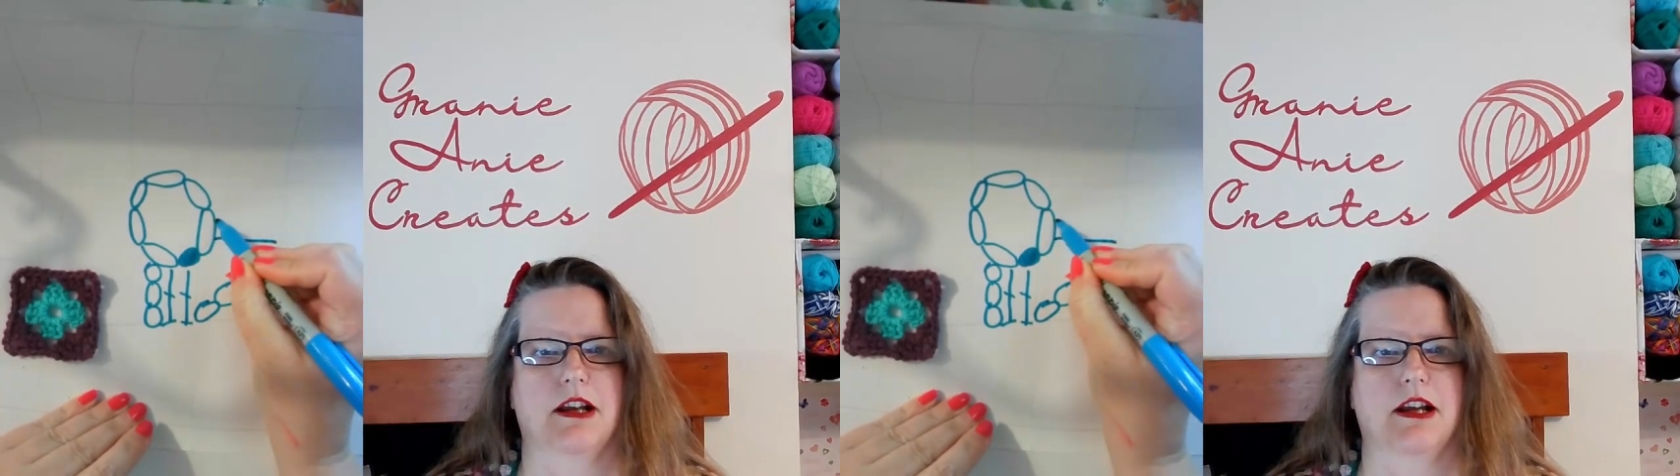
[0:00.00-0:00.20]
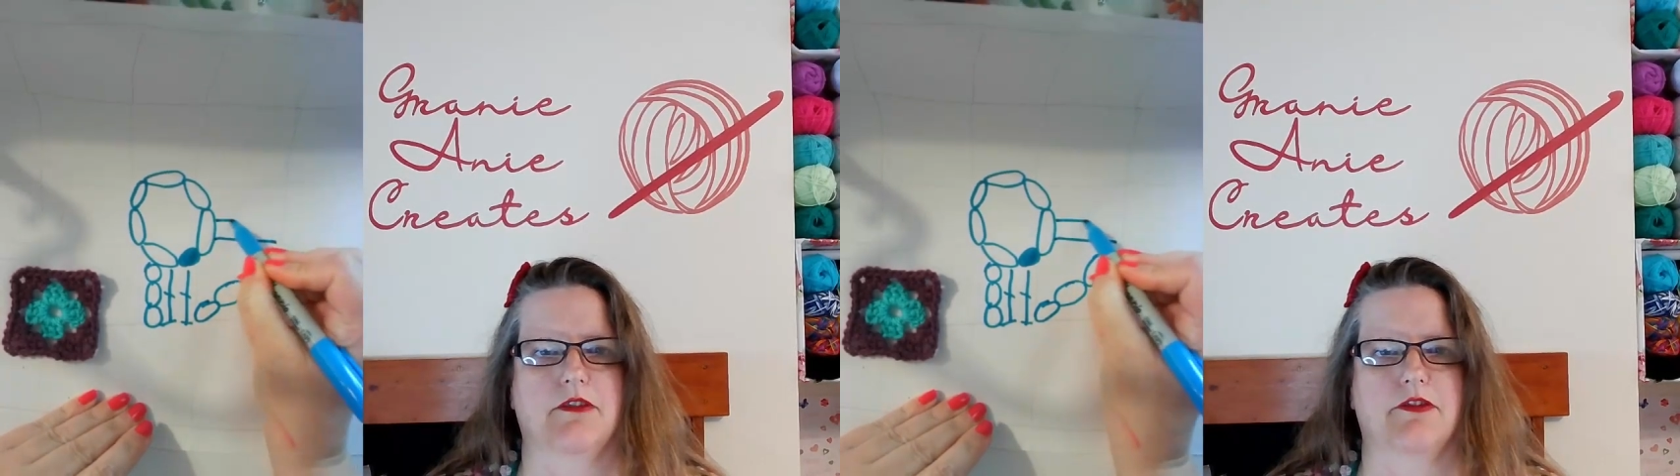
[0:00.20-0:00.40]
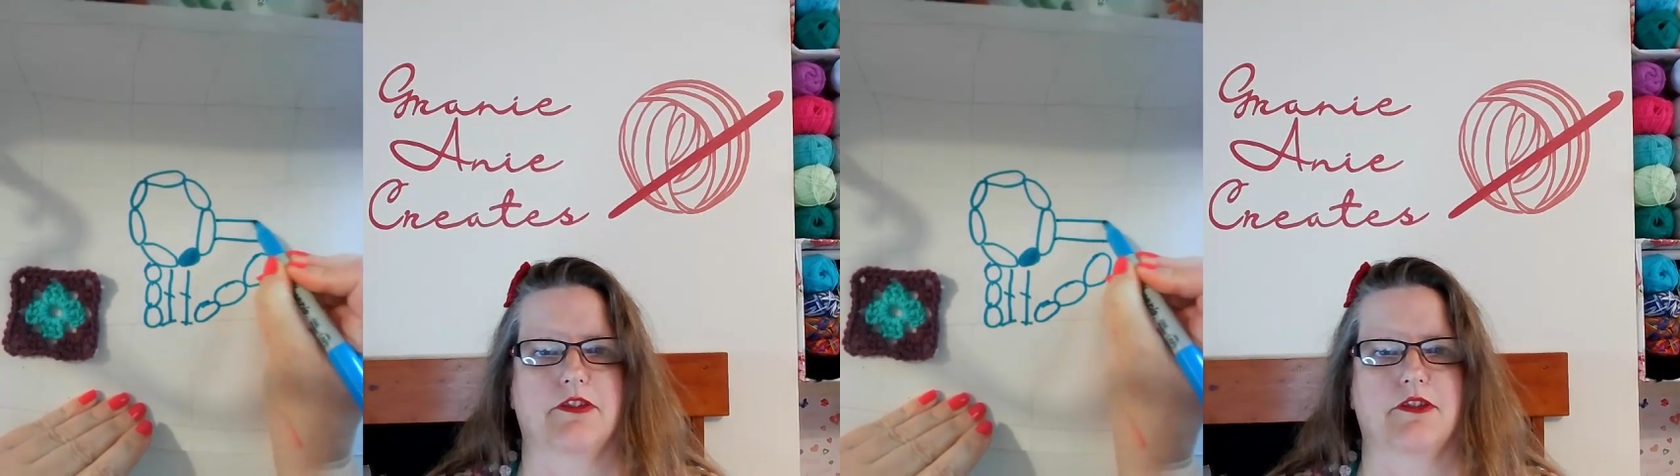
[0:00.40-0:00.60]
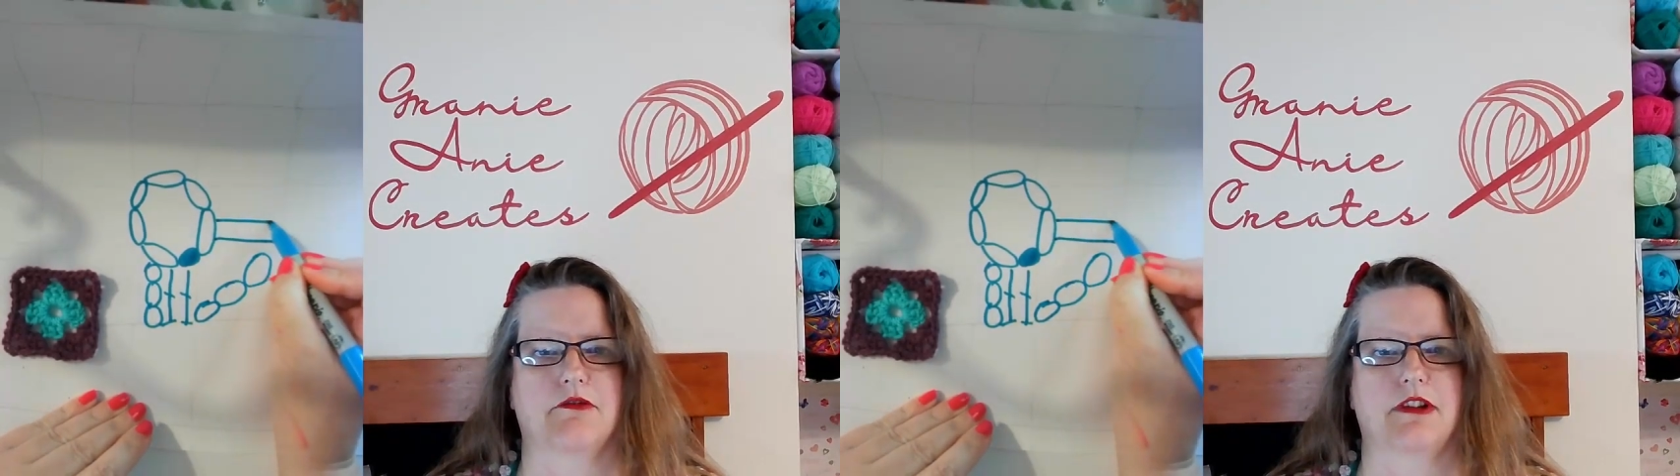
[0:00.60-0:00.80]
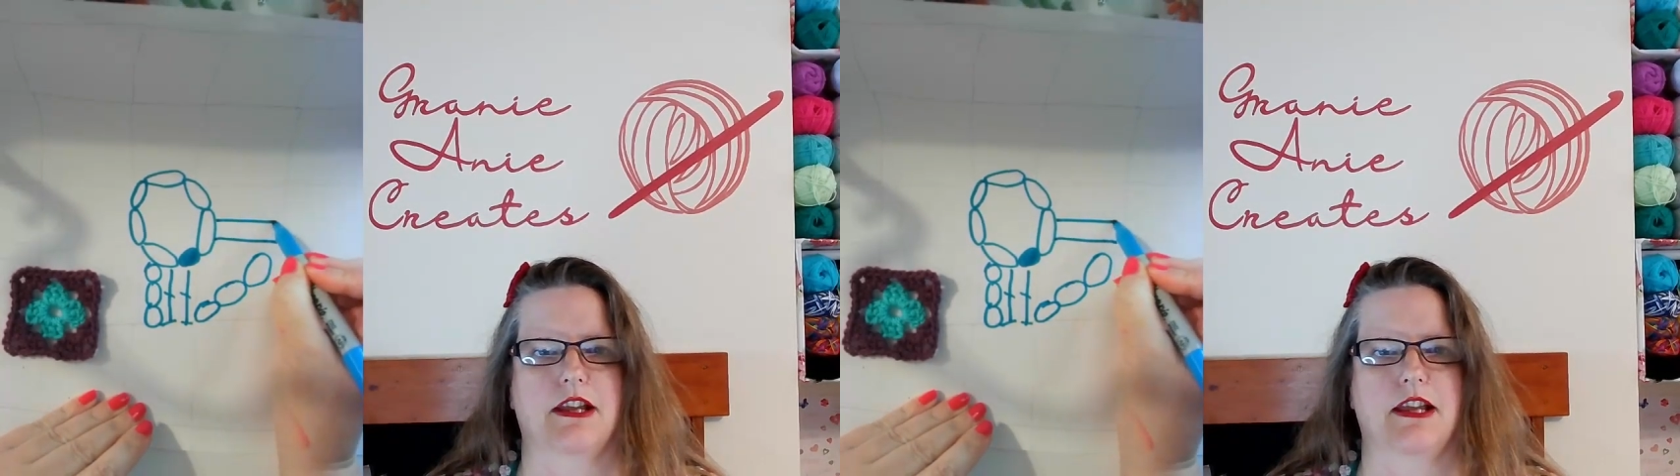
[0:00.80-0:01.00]
going to have
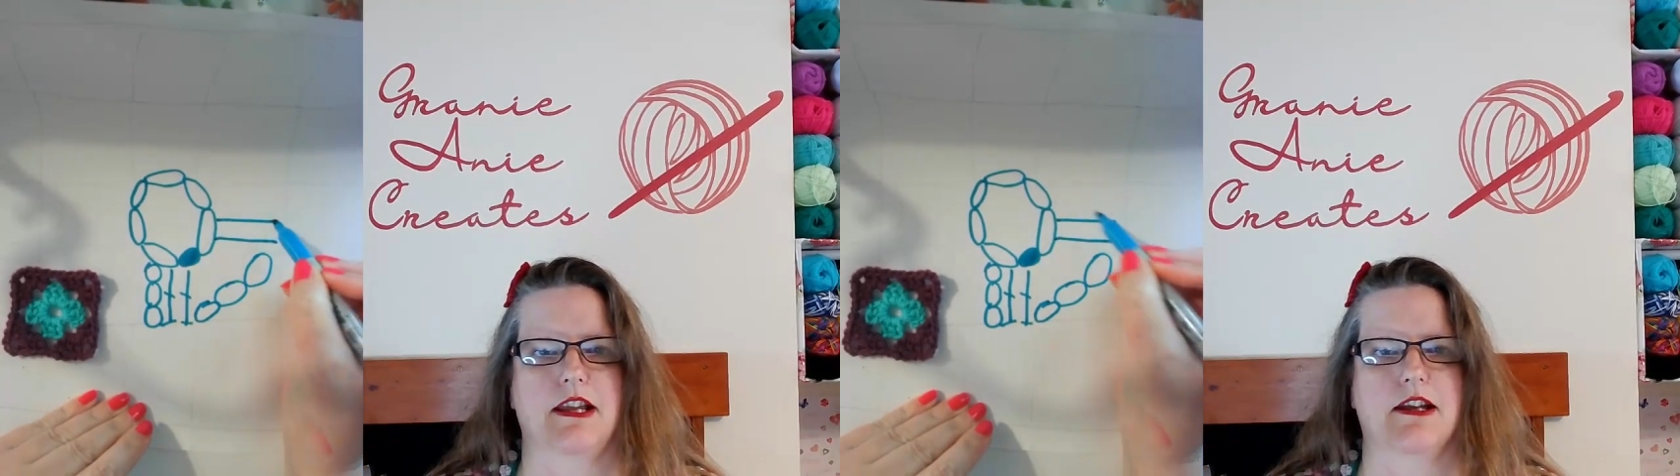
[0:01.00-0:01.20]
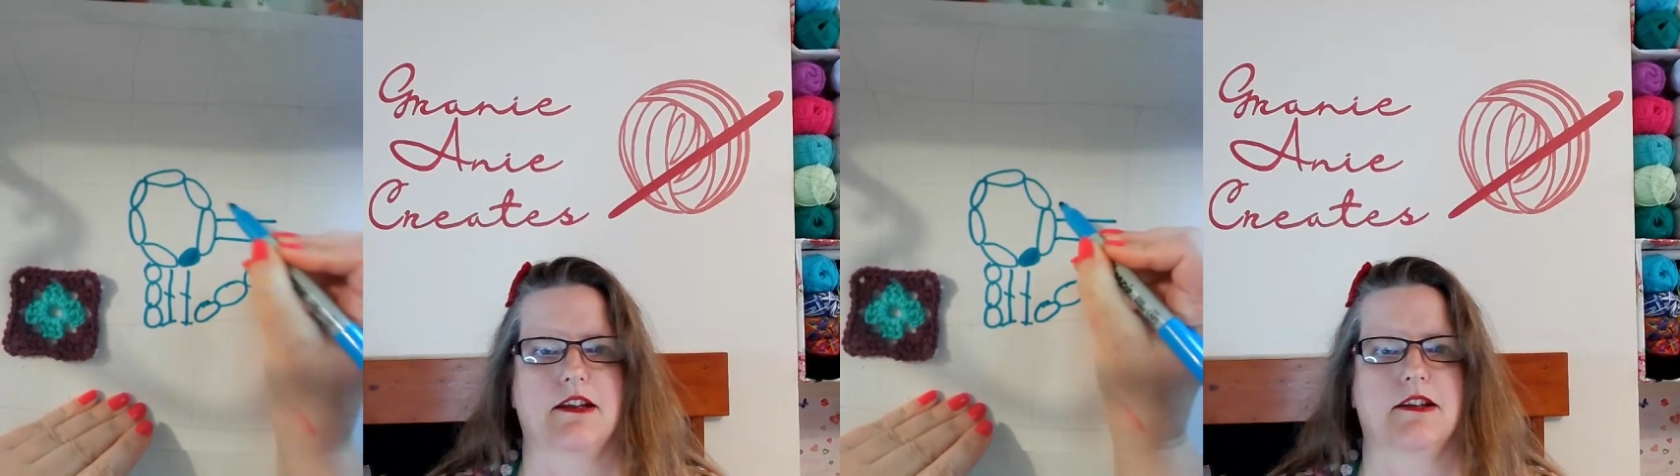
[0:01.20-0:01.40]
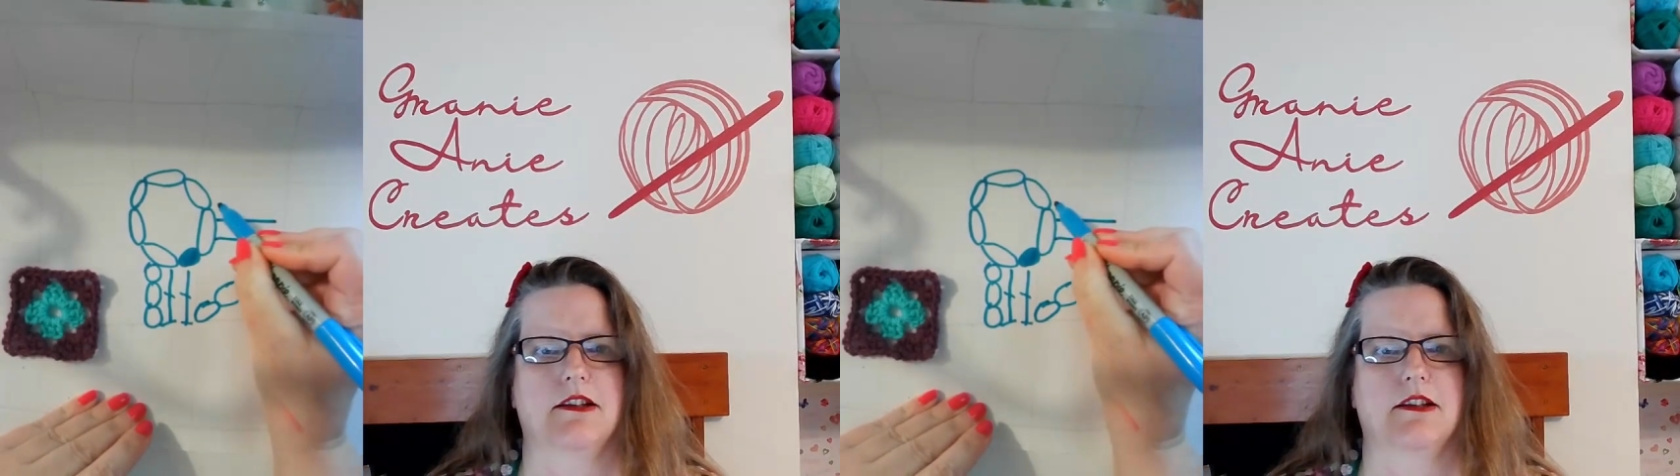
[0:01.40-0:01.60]
three